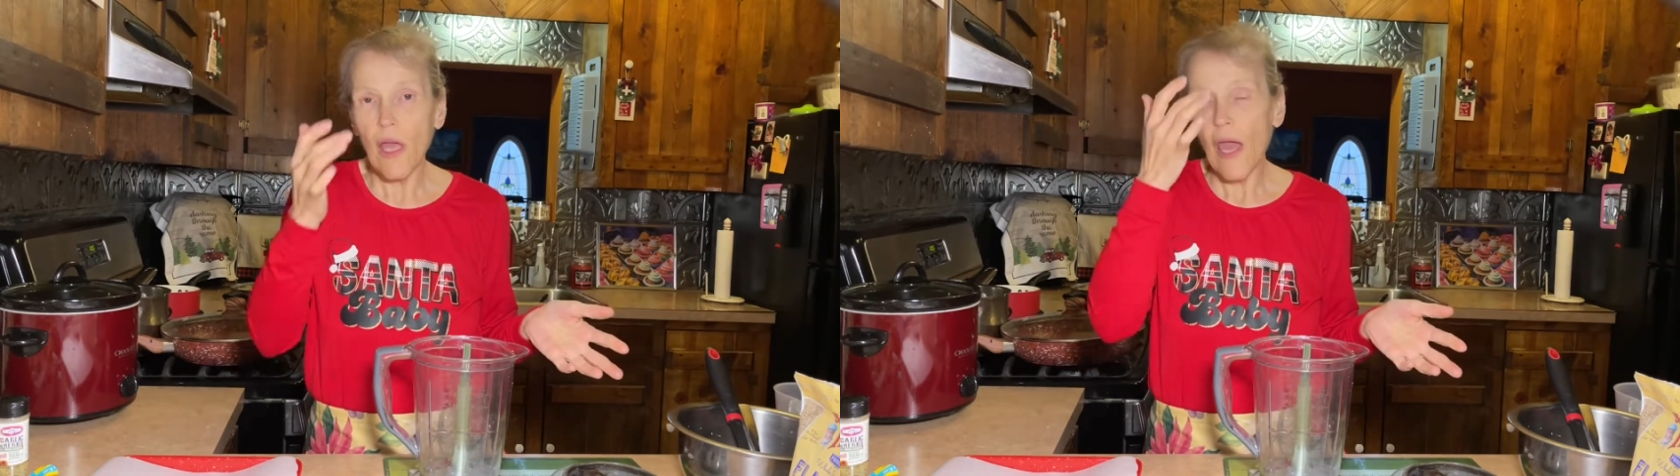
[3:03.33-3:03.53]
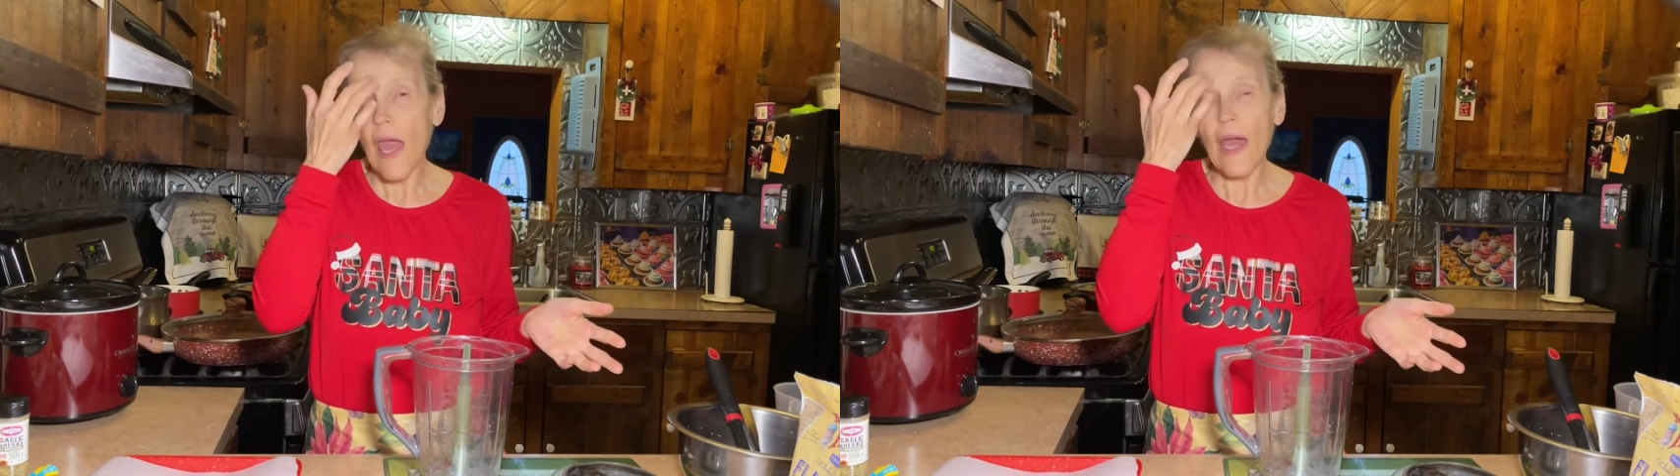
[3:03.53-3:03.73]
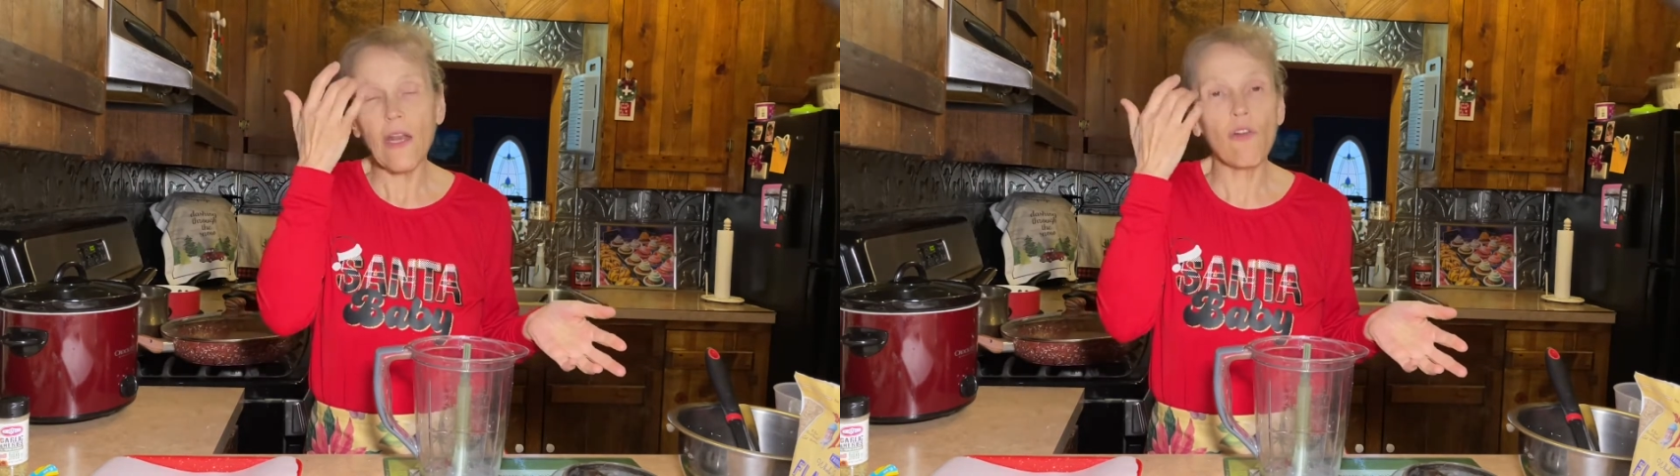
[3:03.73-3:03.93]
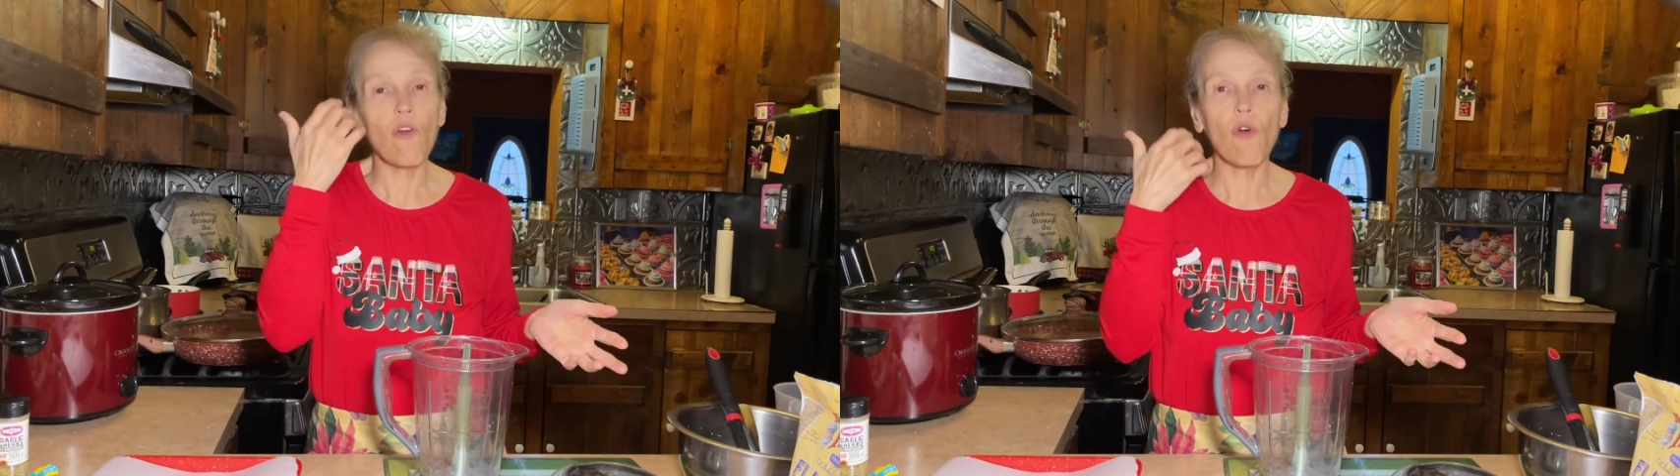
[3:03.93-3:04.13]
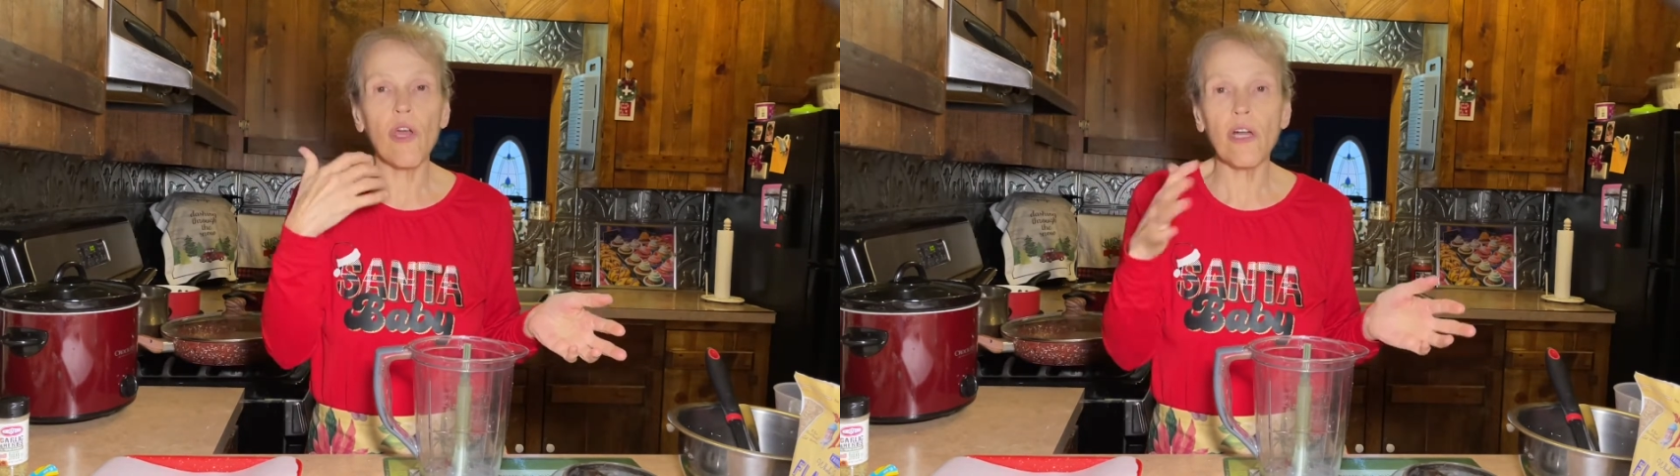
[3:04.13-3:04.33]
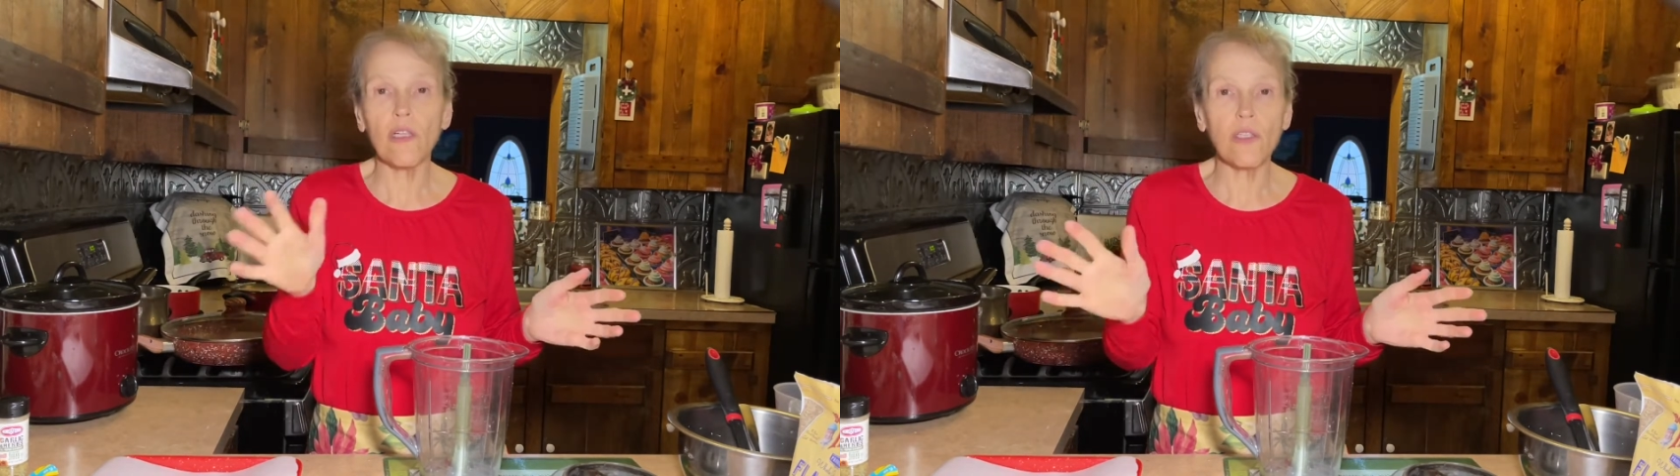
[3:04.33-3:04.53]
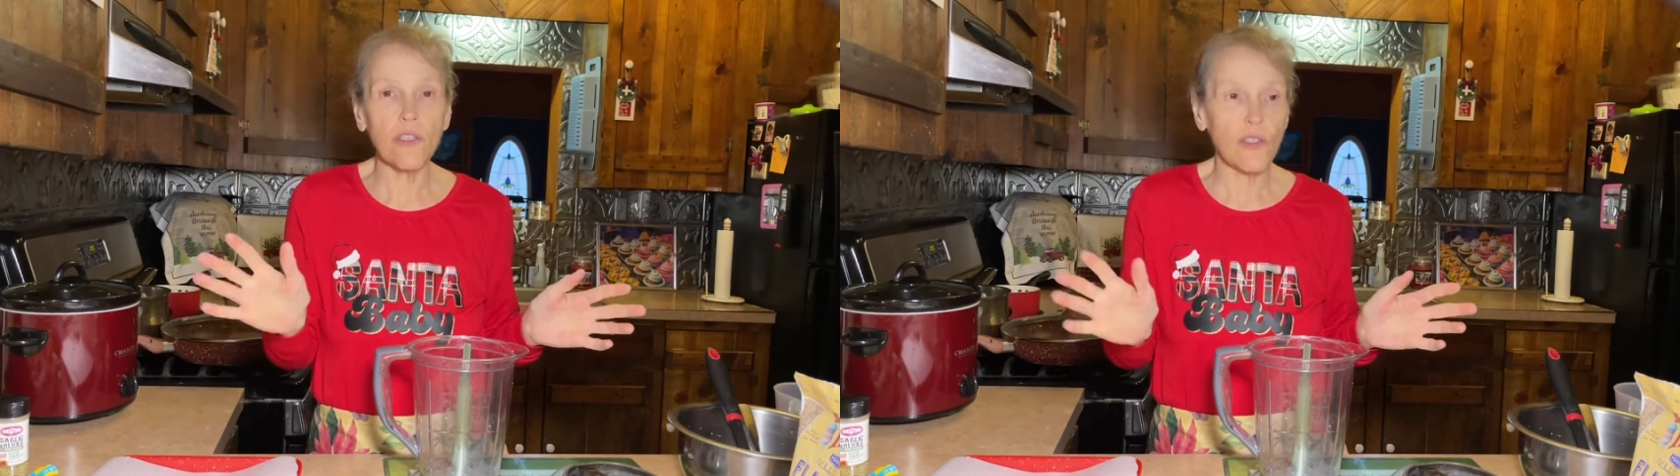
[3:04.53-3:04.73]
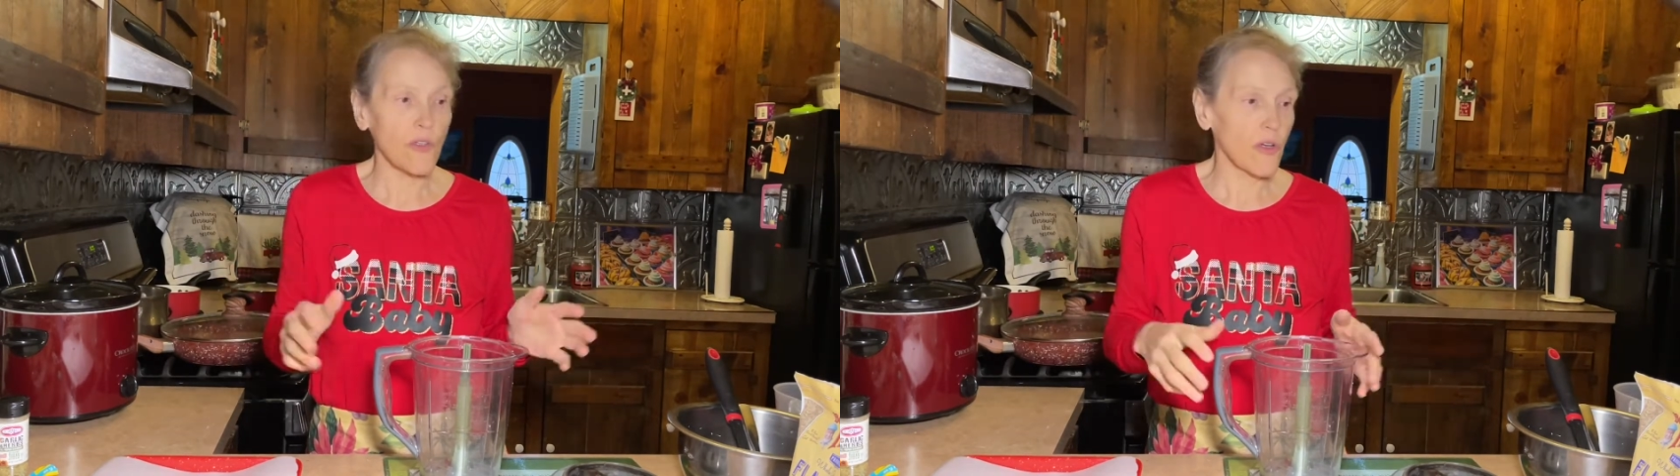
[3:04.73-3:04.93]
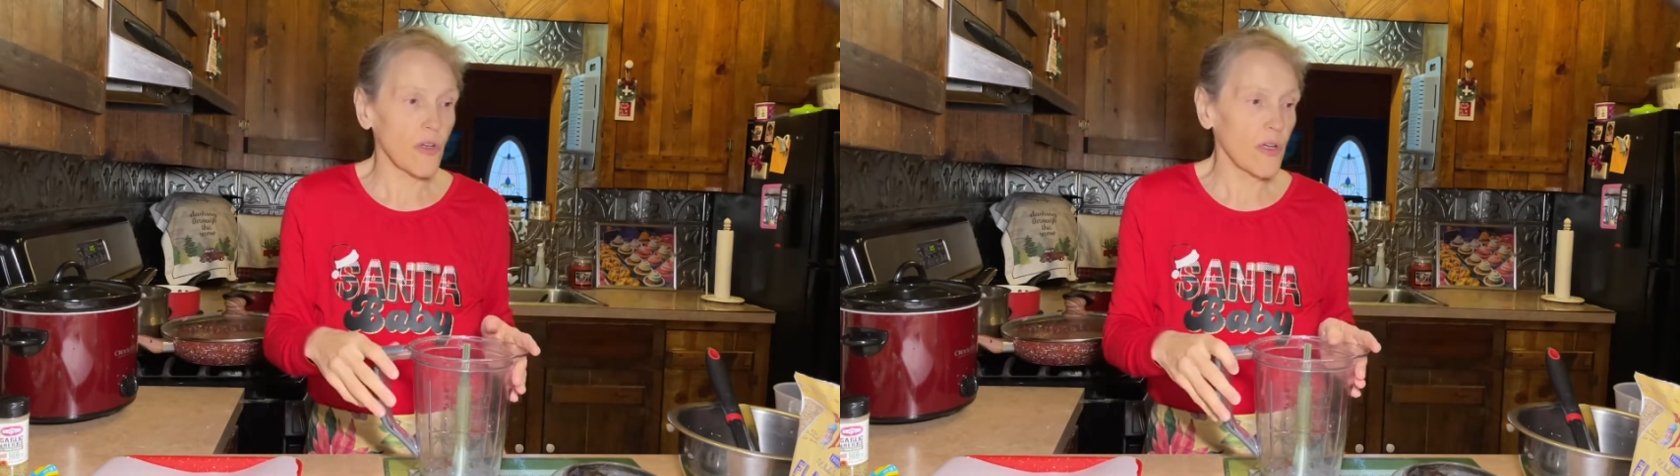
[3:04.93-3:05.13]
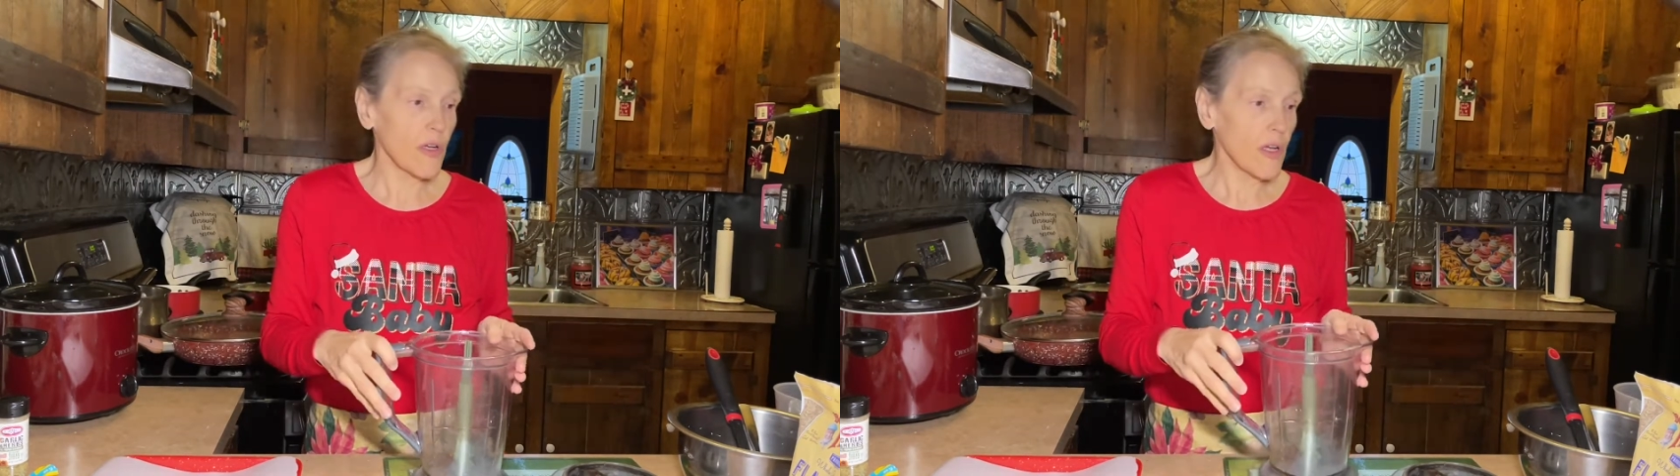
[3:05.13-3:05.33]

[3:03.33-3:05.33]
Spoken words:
added oils or